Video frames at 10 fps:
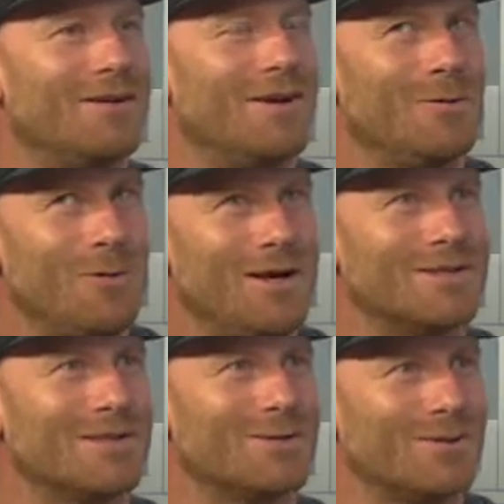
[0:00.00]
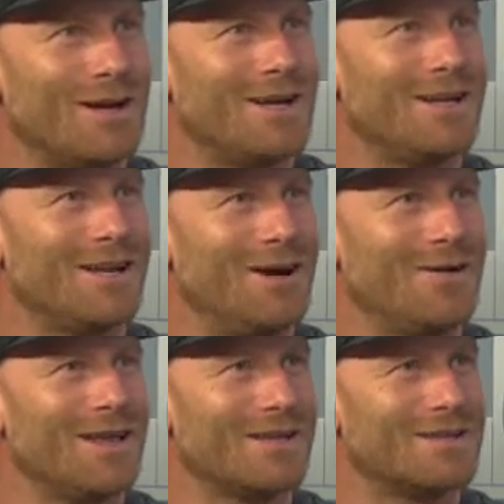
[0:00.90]
it was, that's right, you know?
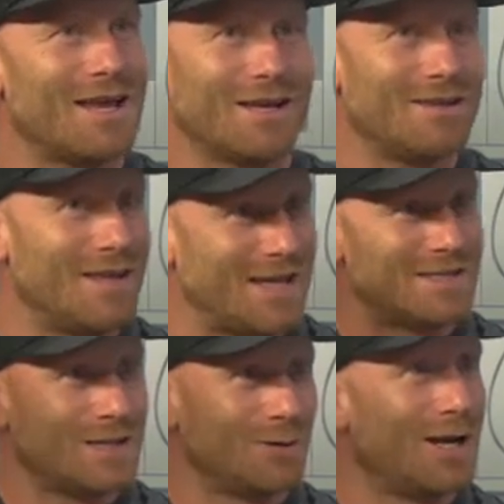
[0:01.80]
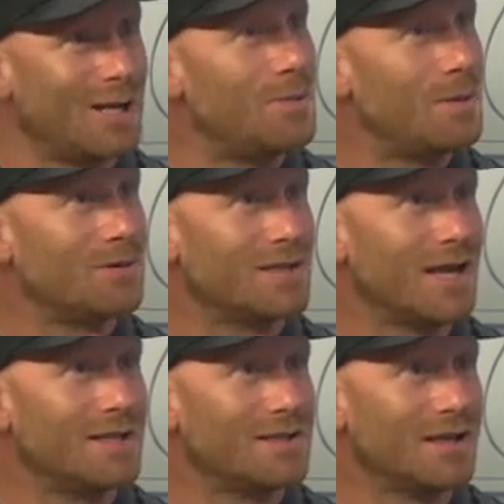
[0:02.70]
And that's like, that's ingrained in people's
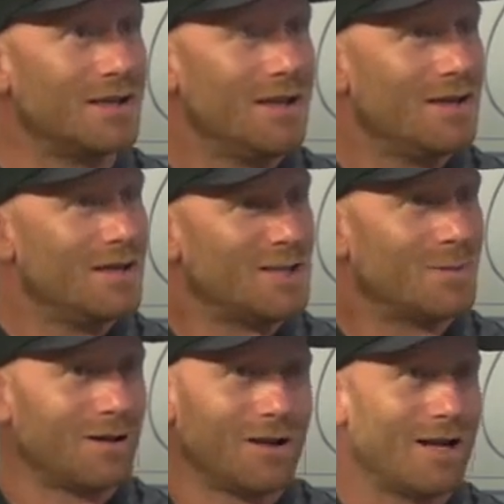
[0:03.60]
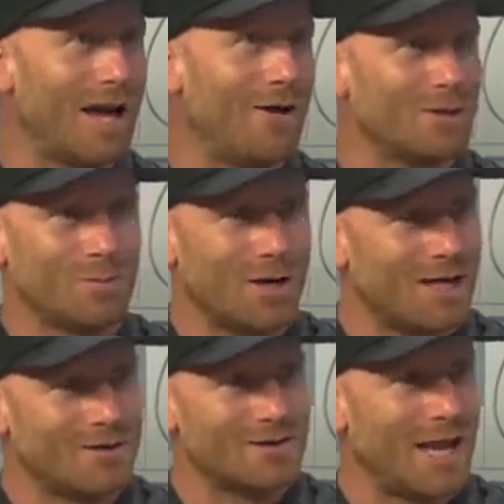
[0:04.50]
heads. Like, they spend a lot of hours playing
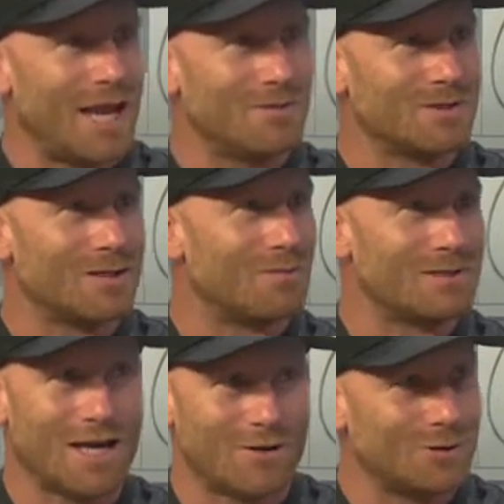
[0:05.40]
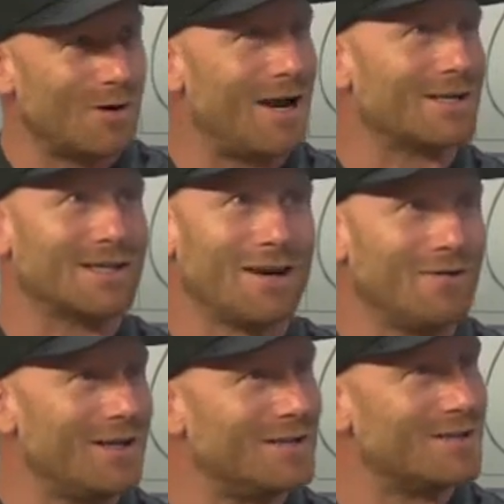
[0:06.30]
those games and the soundtracks and
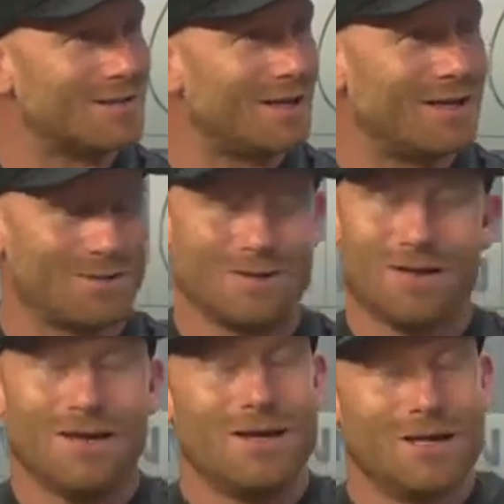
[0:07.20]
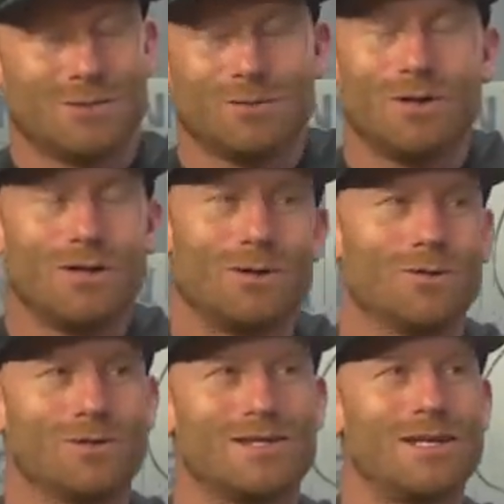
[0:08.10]
everything. It's just like, it's really
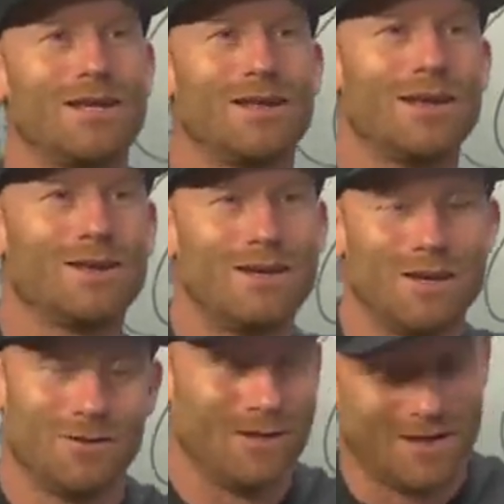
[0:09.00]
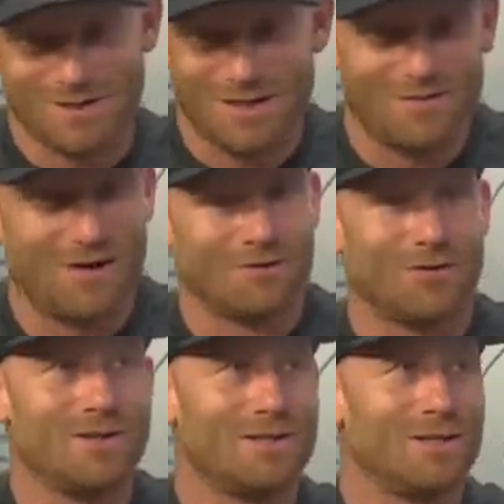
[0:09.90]
cool to see. And like, you know, like I said, even after
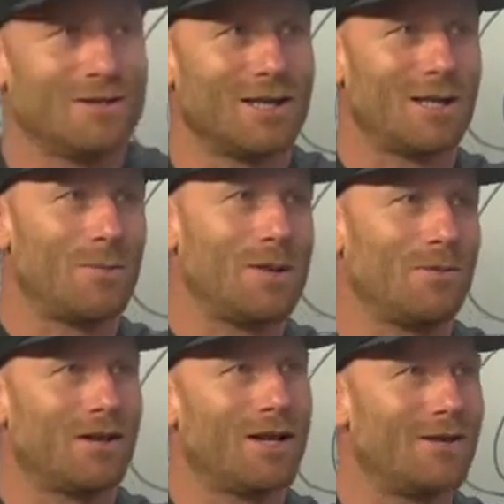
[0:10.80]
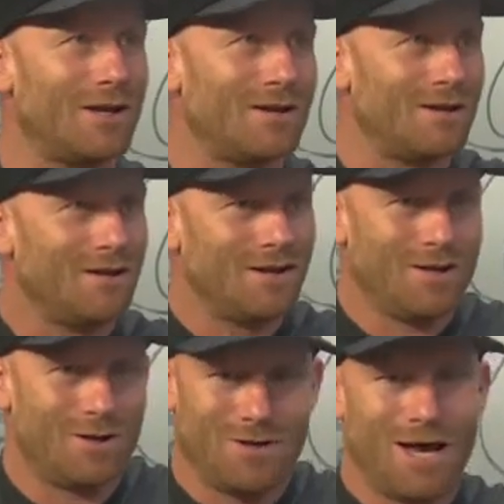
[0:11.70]
all these years, like the people that it like,
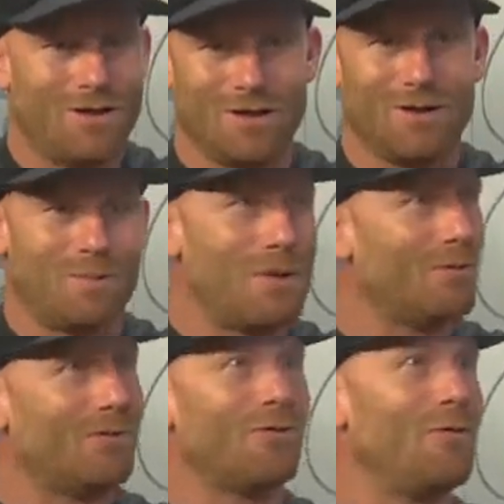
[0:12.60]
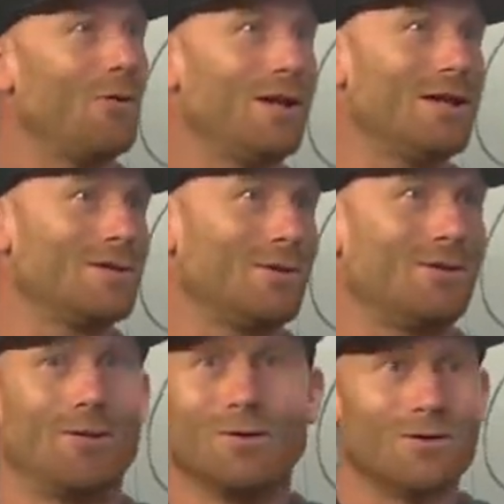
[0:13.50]
you know, now that like people in their 40s
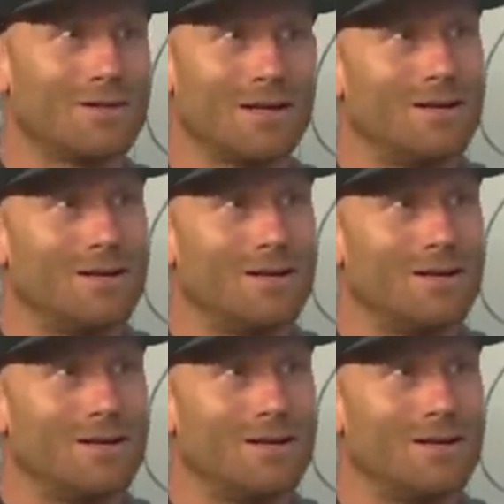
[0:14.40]
or older, it's like,